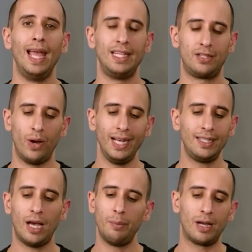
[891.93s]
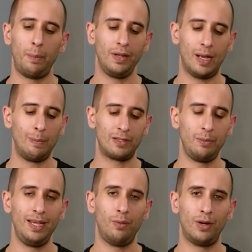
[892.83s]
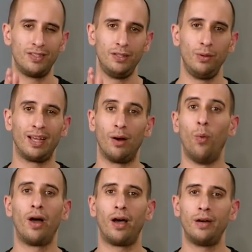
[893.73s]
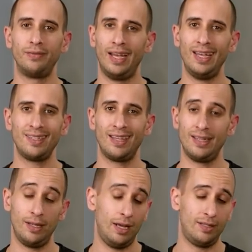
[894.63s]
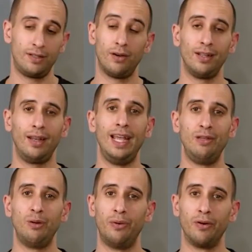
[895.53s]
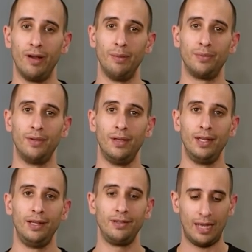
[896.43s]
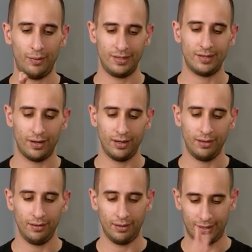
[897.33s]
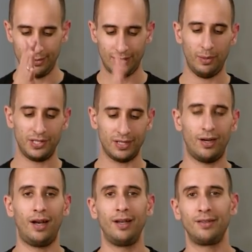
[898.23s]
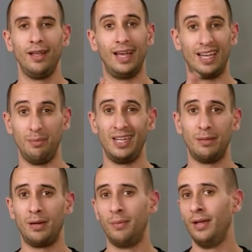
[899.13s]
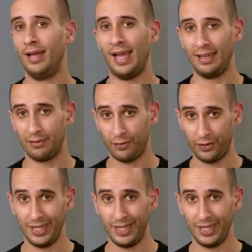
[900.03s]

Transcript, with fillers: And so anytime a company comes to me and wants to do like a one-off test, I say, I start at annual programs. here's how I started, like here's how much it costs at a minimum, and it's for a